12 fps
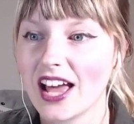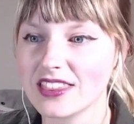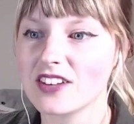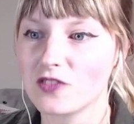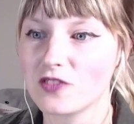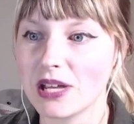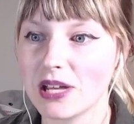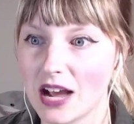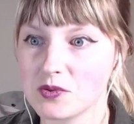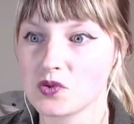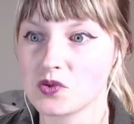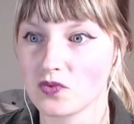I think for me,
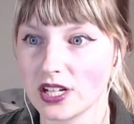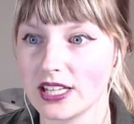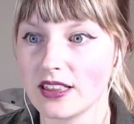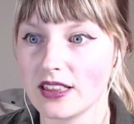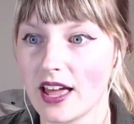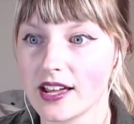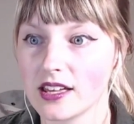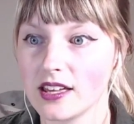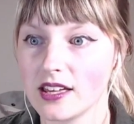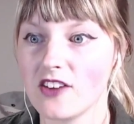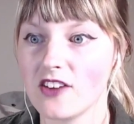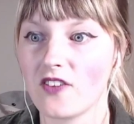I was really
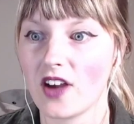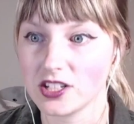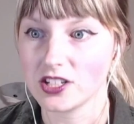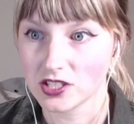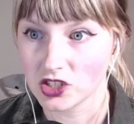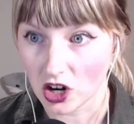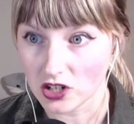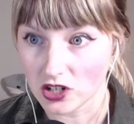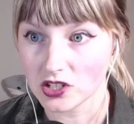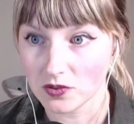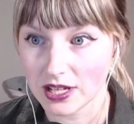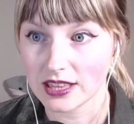like, if I
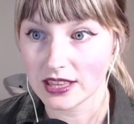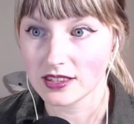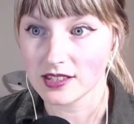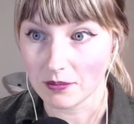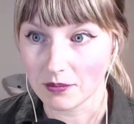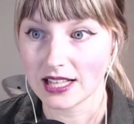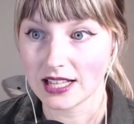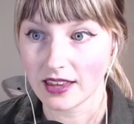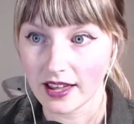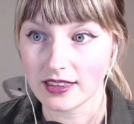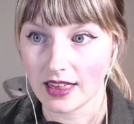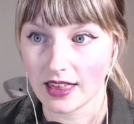start doing something
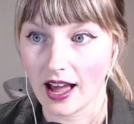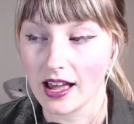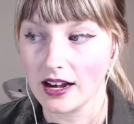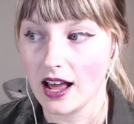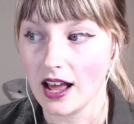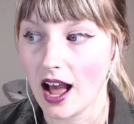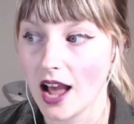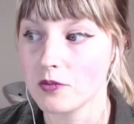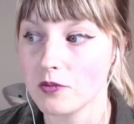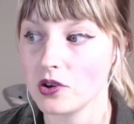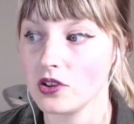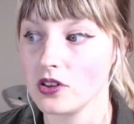like that, I
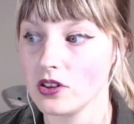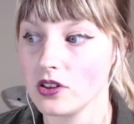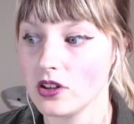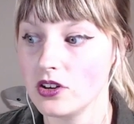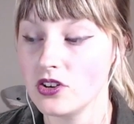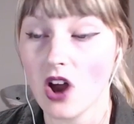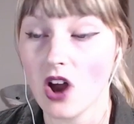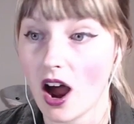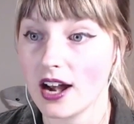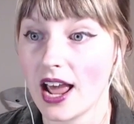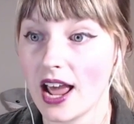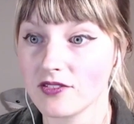will
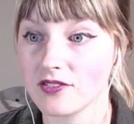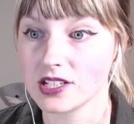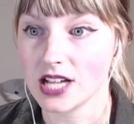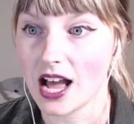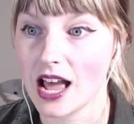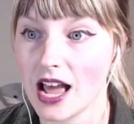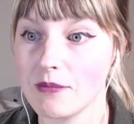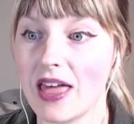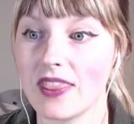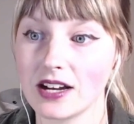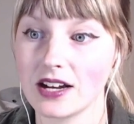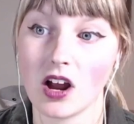not have the time.
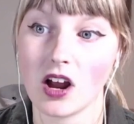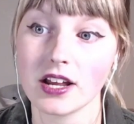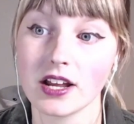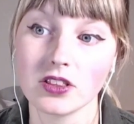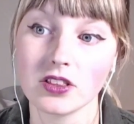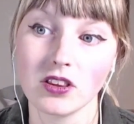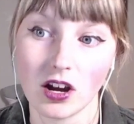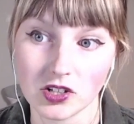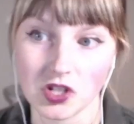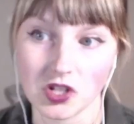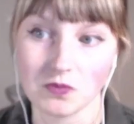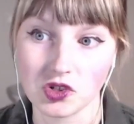And that is not a good
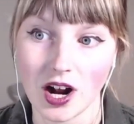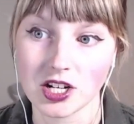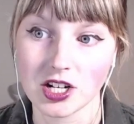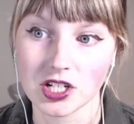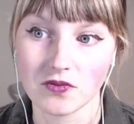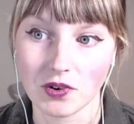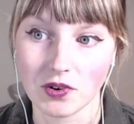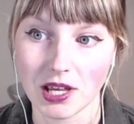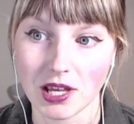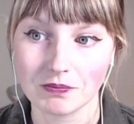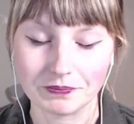long-term strategy for me.